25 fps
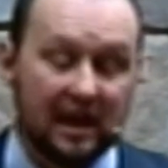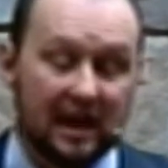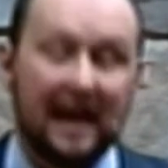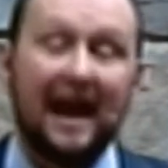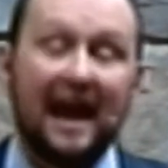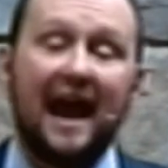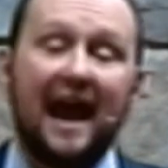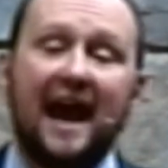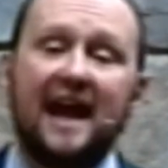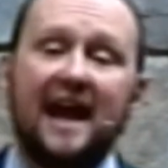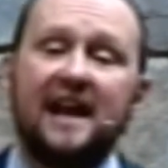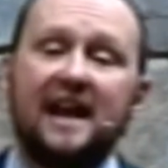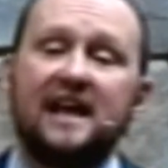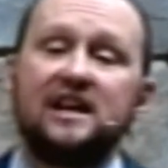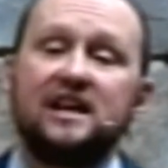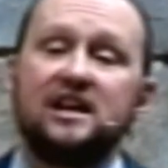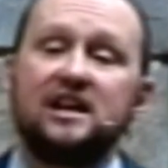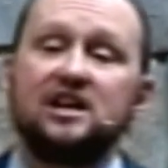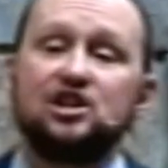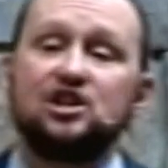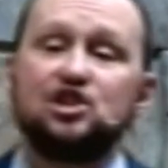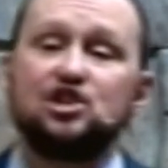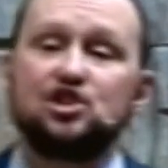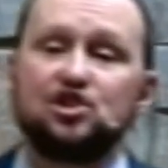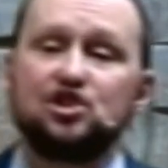and it
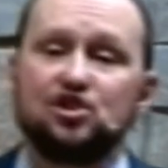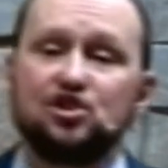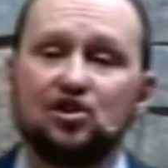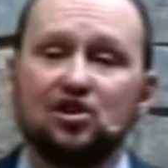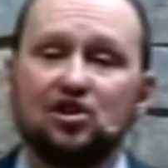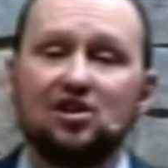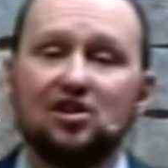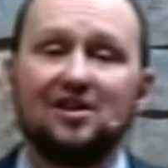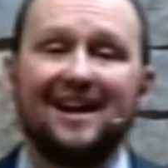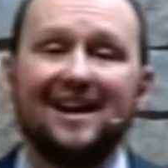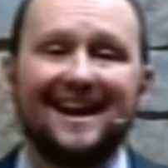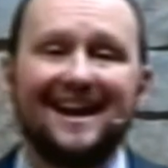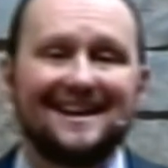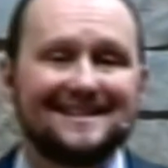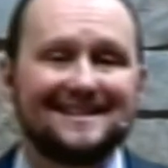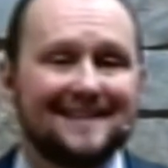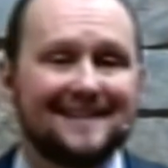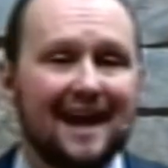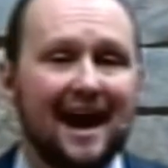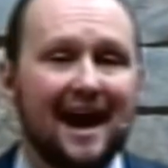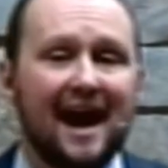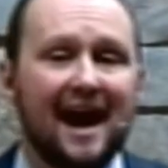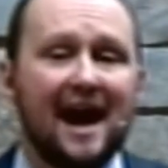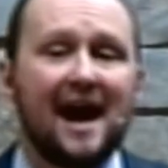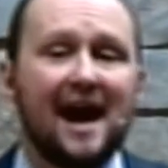is sure as
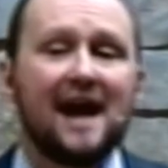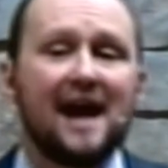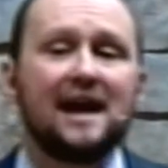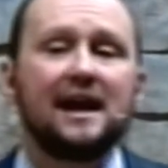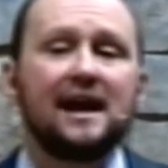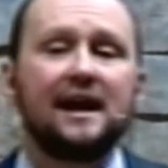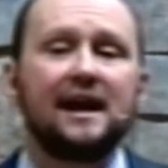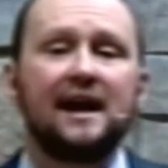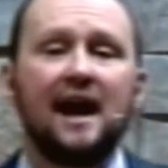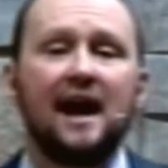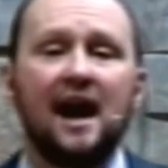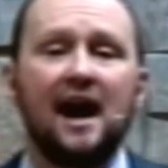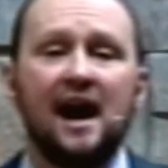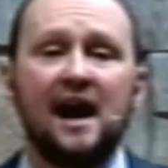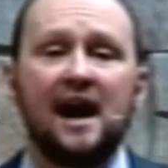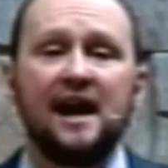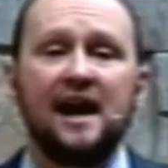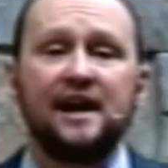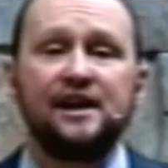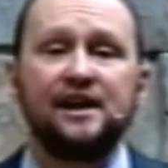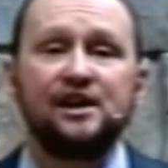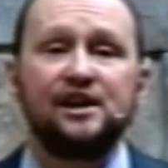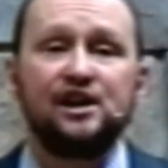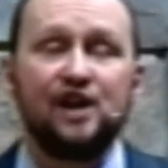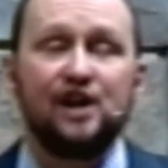heck
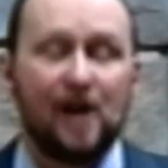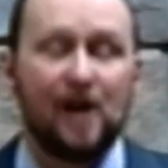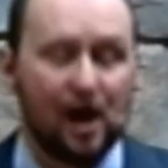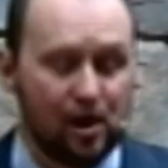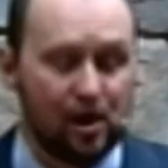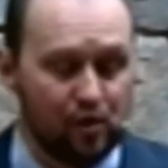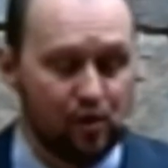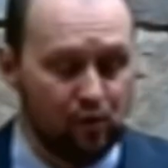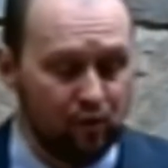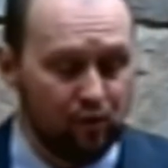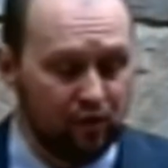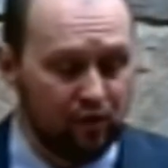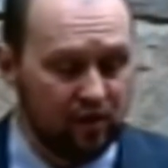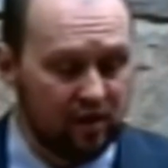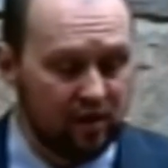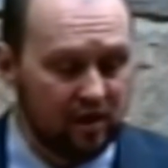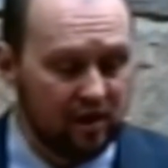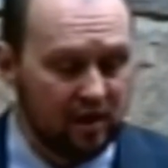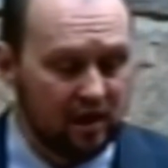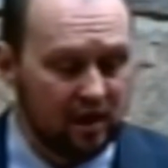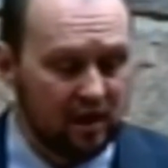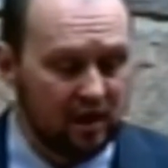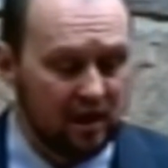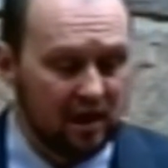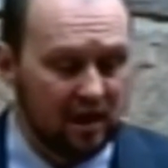unknown.
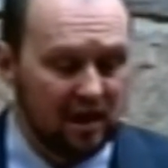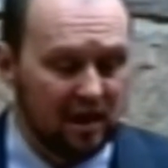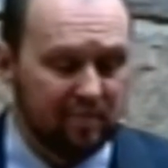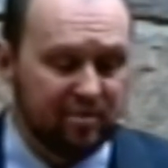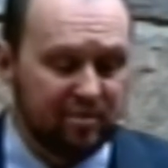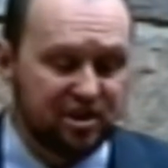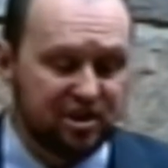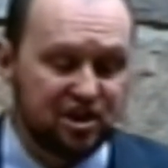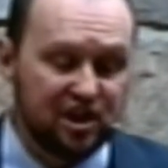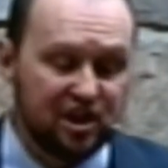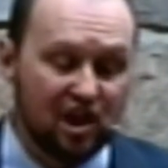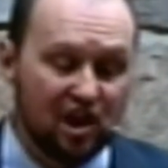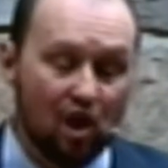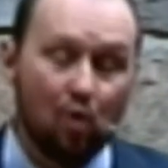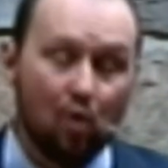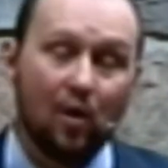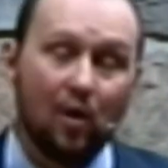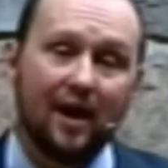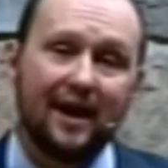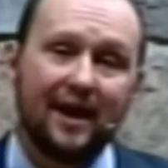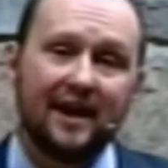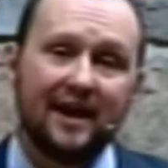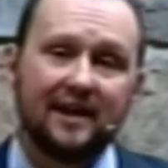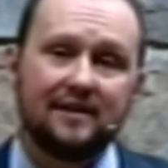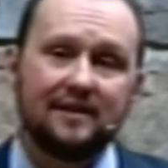But you know
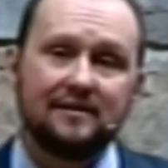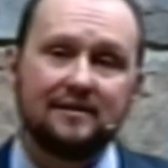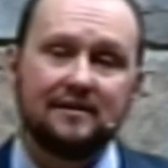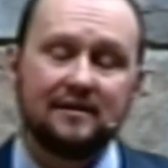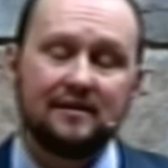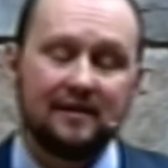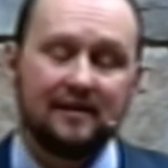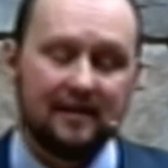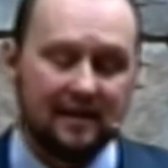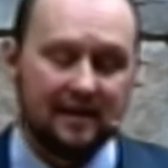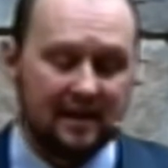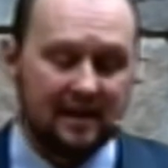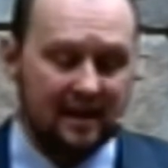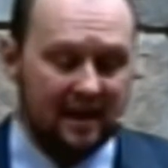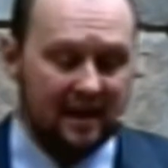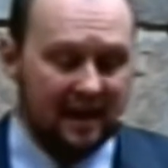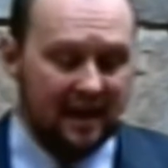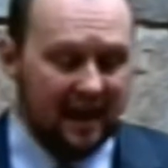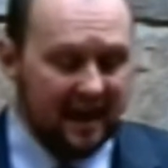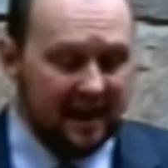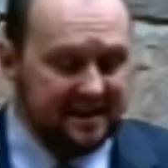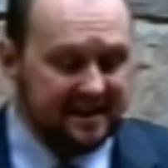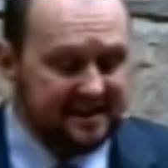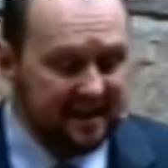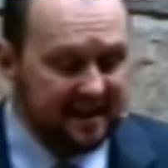what?
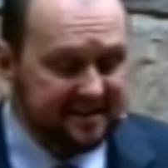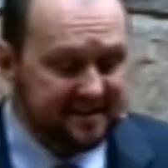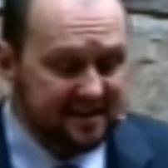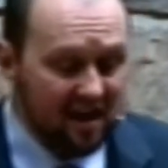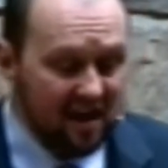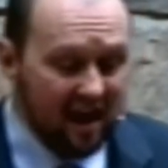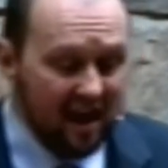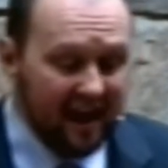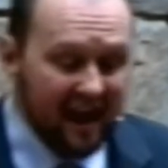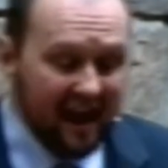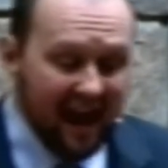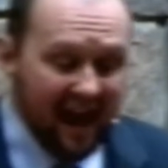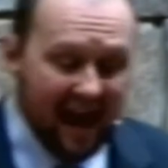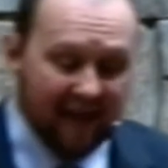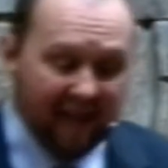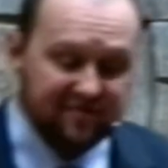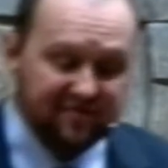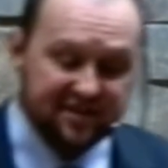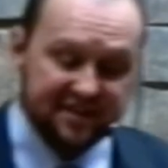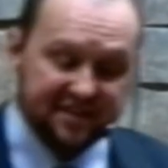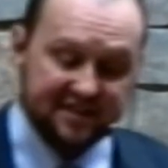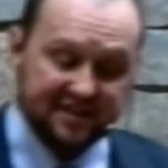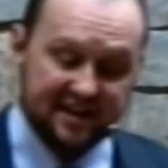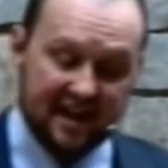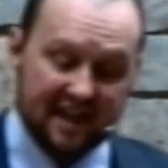It does not have
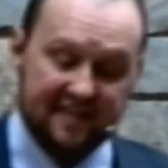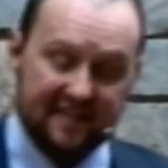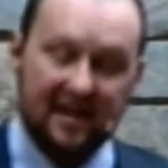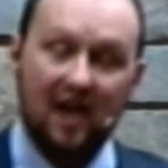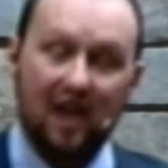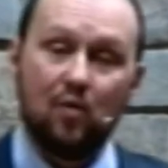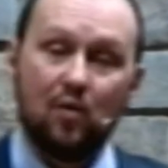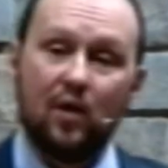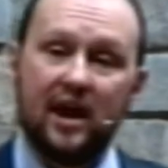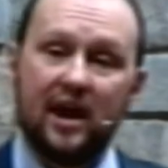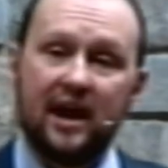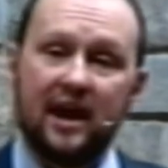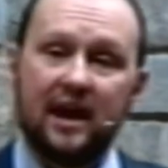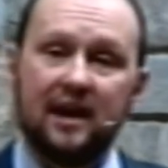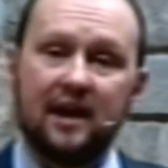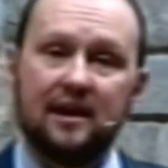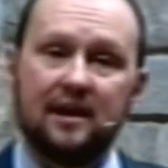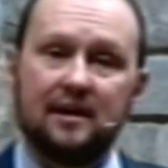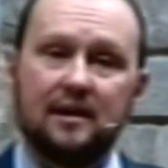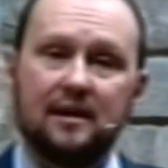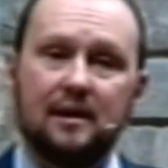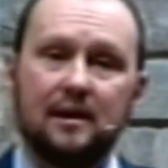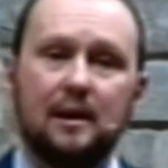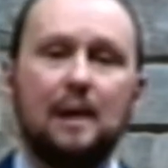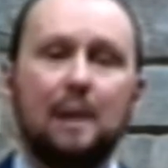to stay that way
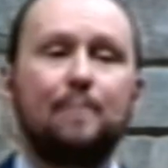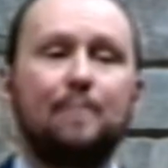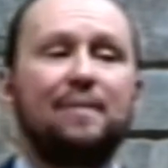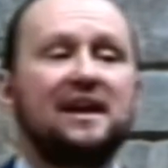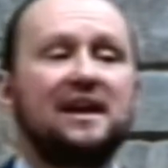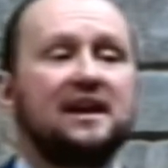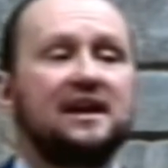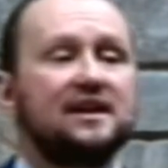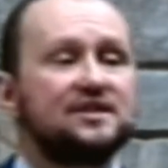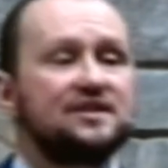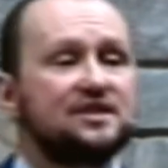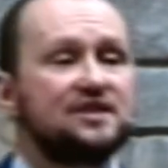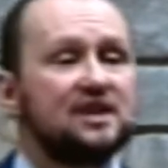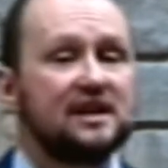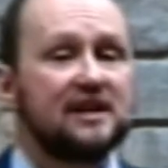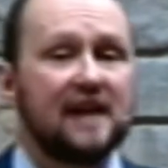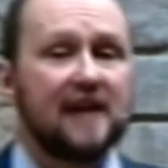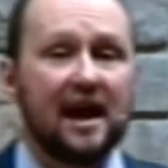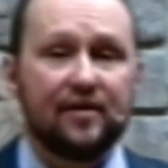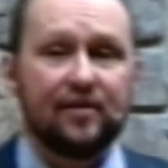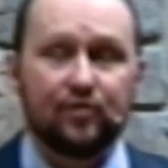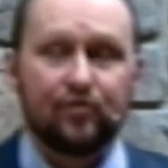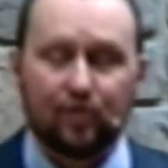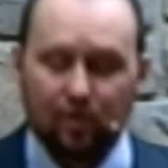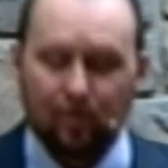because
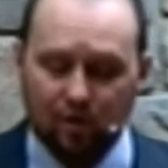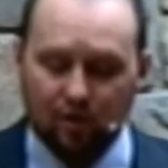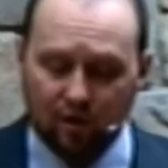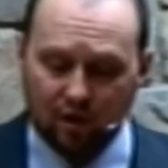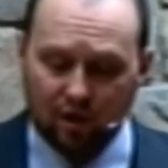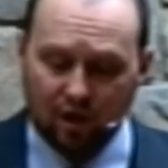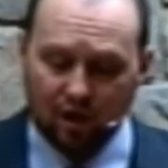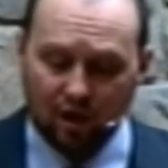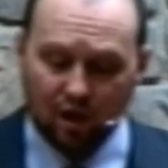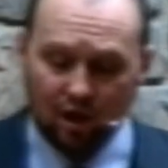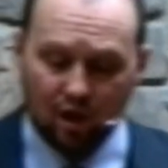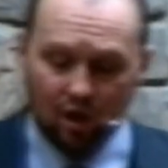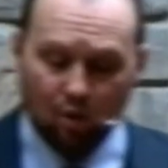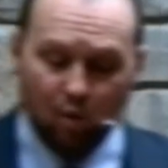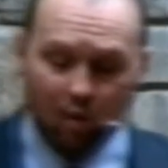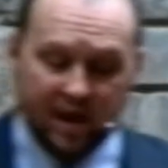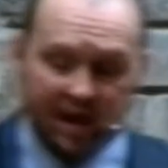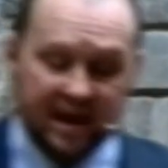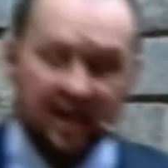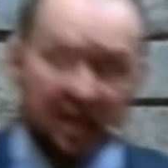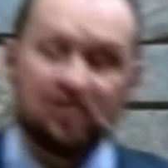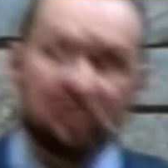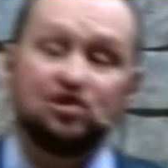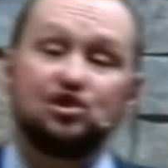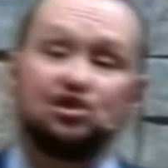together we
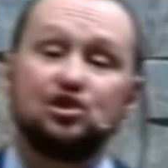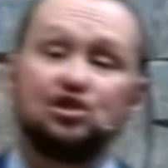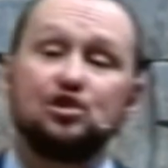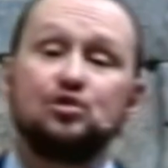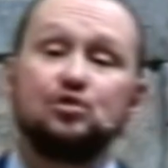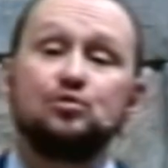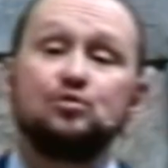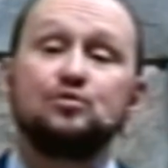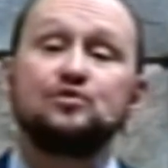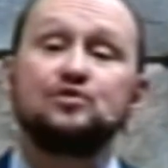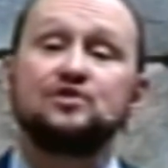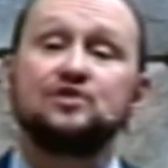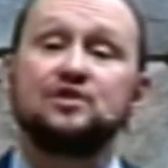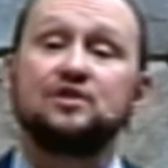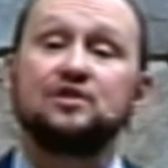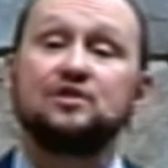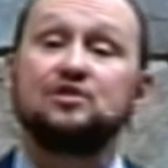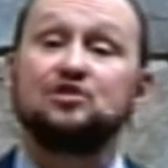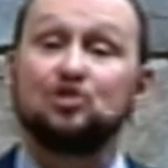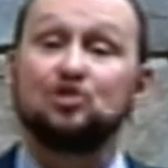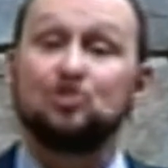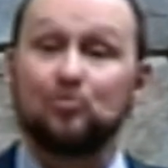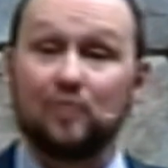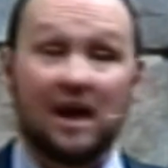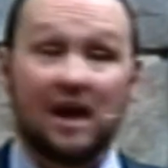can choose
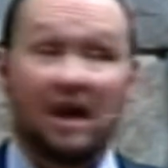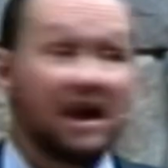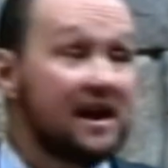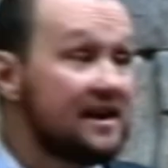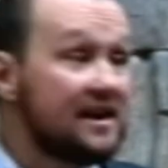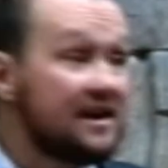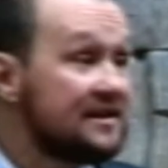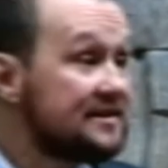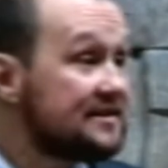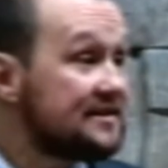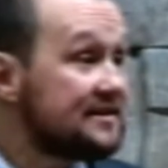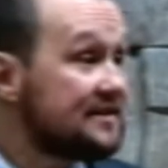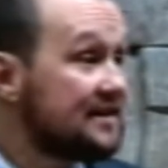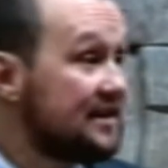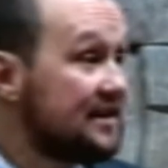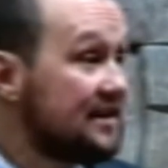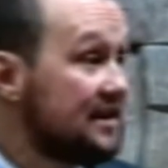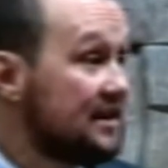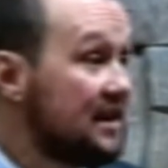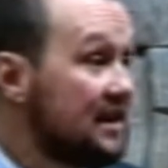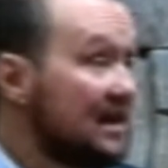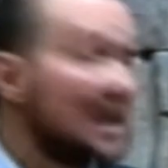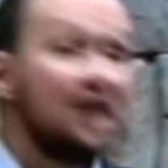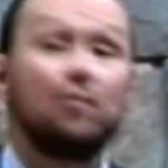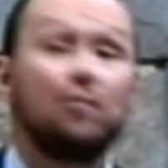to rise
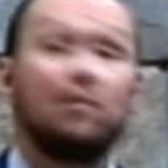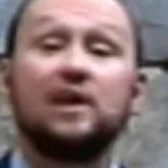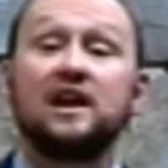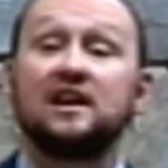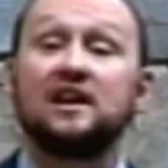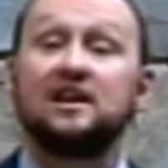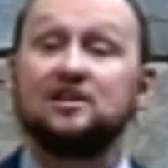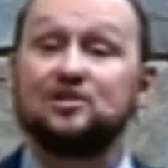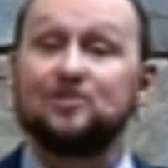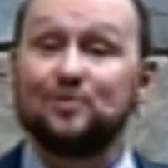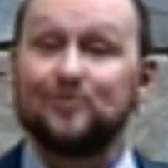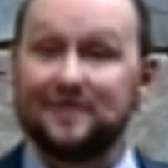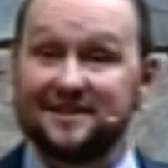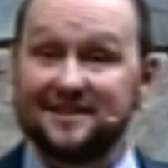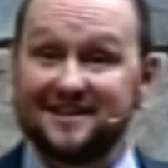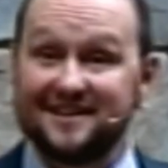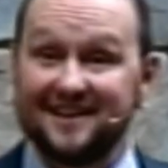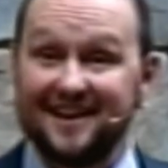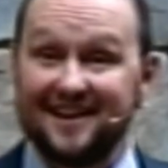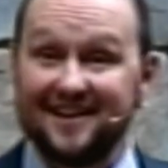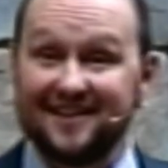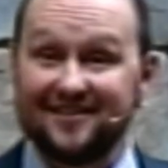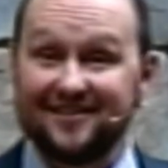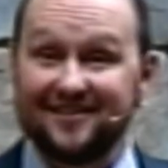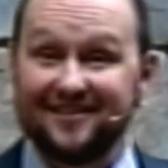and we can do it
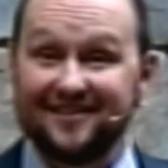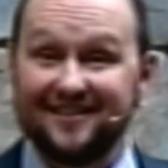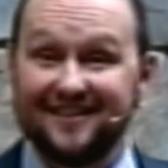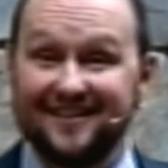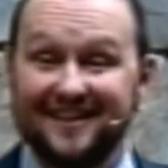together.